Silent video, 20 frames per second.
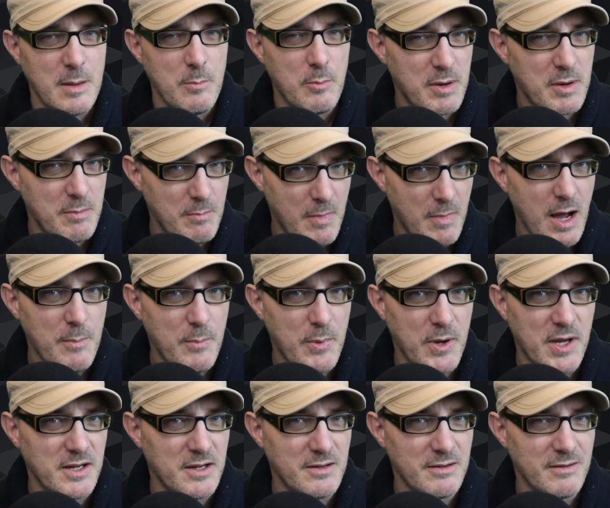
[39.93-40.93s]
but in my
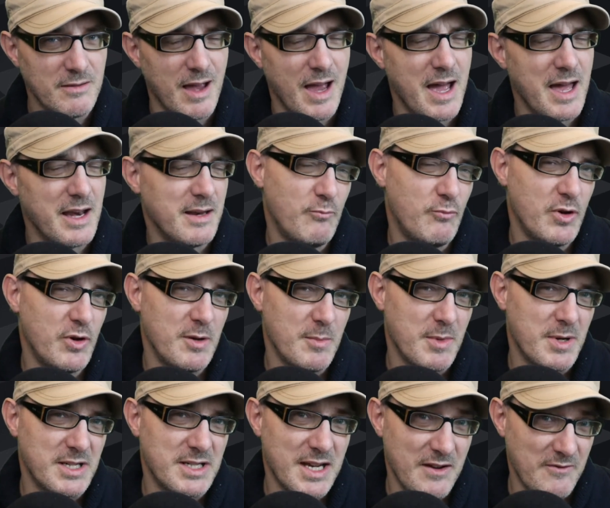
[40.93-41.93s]
opinion, and in pretty
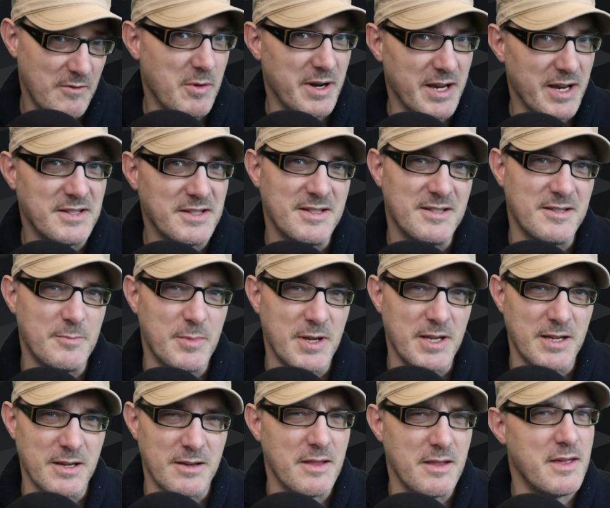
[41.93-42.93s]
much everybody else's
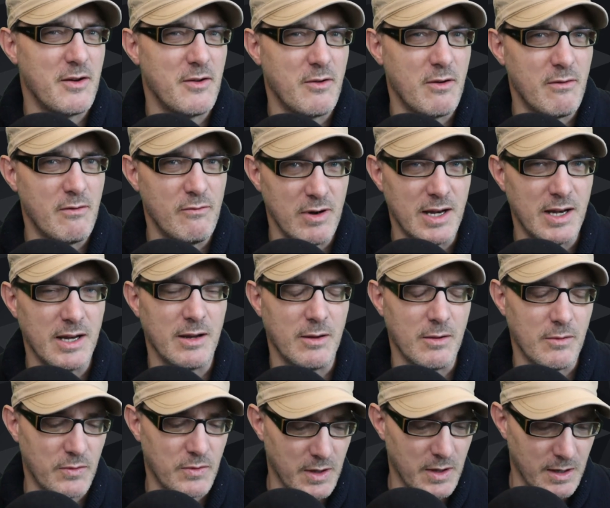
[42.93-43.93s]
opinion, they're a really
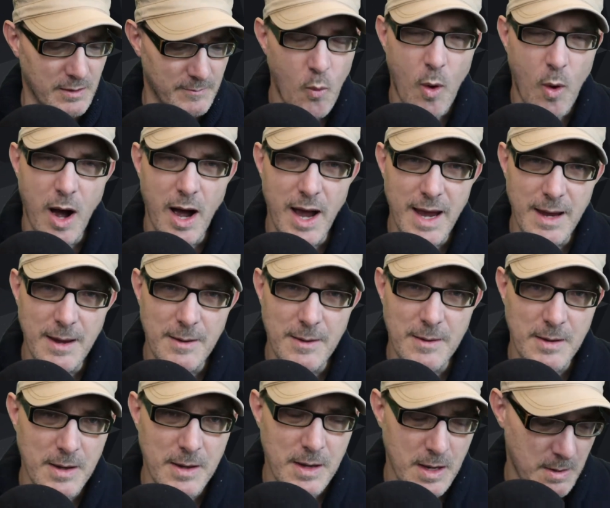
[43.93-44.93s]
good thing. Why?
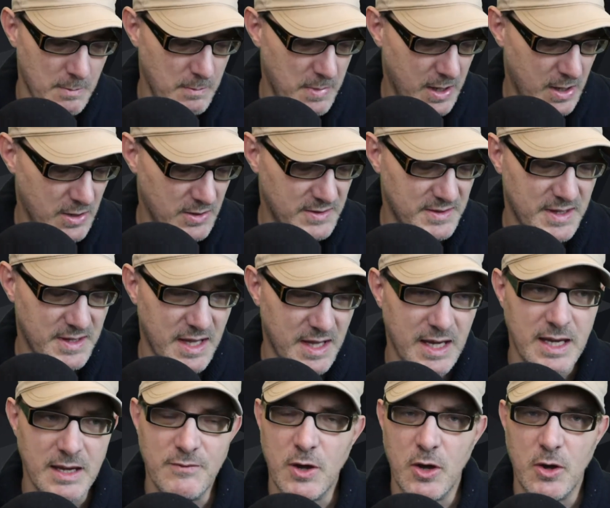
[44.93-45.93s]
Because they
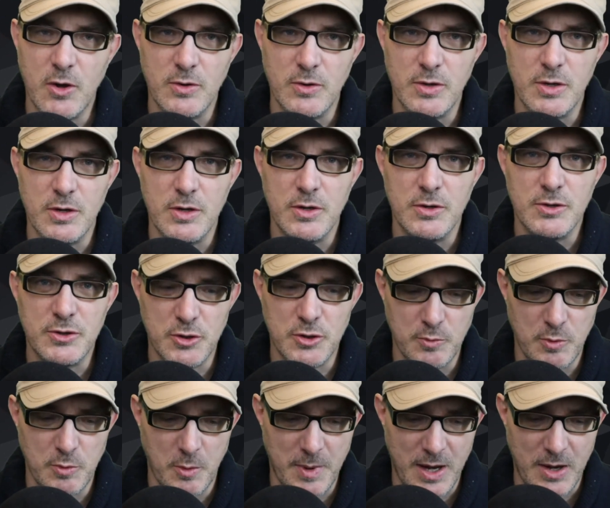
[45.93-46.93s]
give code
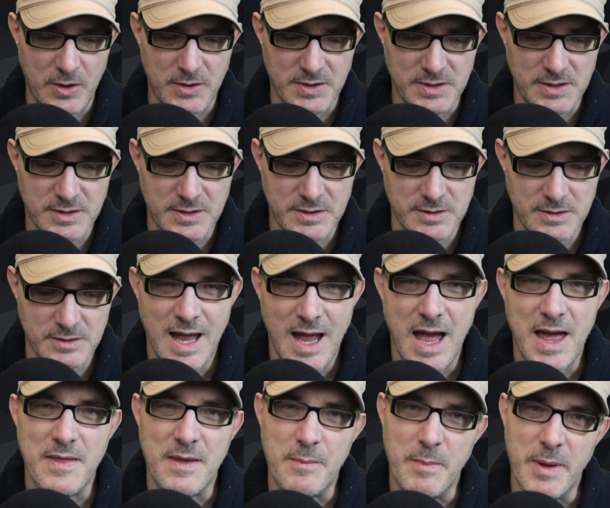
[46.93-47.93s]
superpowers,
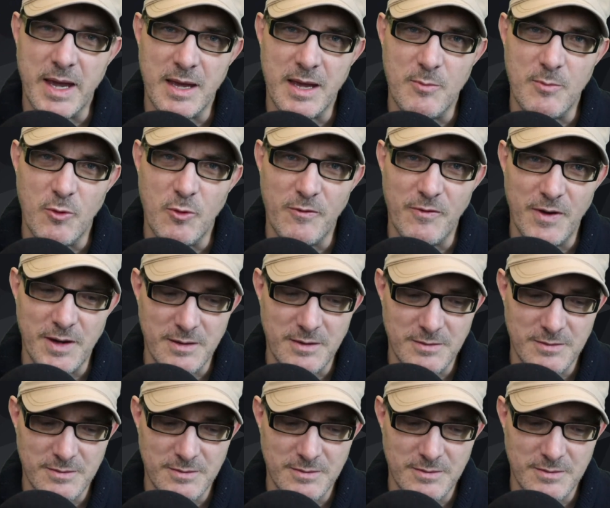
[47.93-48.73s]
and they make it more fun.